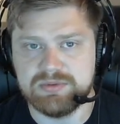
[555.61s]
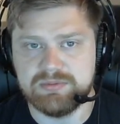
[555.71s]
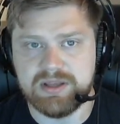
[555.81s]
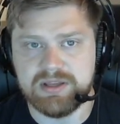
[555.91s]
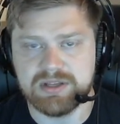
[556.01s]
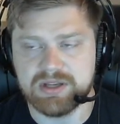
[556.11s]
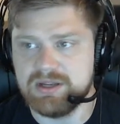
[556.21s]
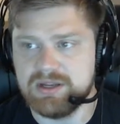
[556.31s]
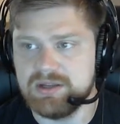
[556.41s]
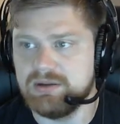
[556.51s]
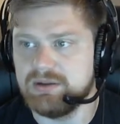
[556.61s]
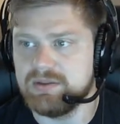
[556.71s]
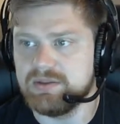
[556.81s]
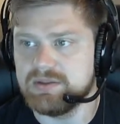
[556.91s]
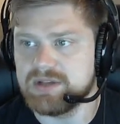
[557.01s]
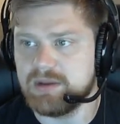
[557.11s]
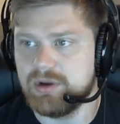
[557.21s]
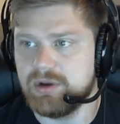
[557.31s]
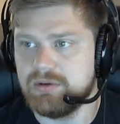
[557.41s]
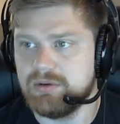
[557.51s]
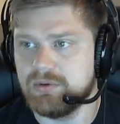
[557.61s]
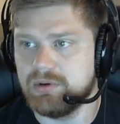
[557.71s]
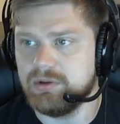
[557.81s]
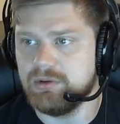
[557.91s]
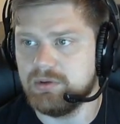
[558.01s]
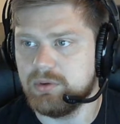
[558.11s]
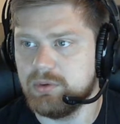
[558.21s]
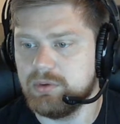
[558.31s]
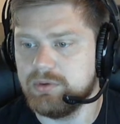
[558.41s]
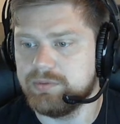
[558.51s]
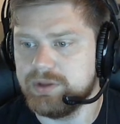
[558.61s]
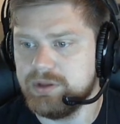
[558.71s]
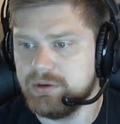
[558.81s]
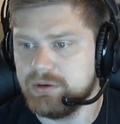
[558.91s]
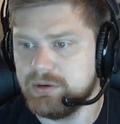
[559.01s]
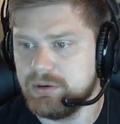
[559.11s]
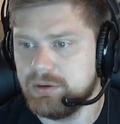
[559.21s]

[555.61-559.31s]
page like I did, and you click in the top right, or you can go over here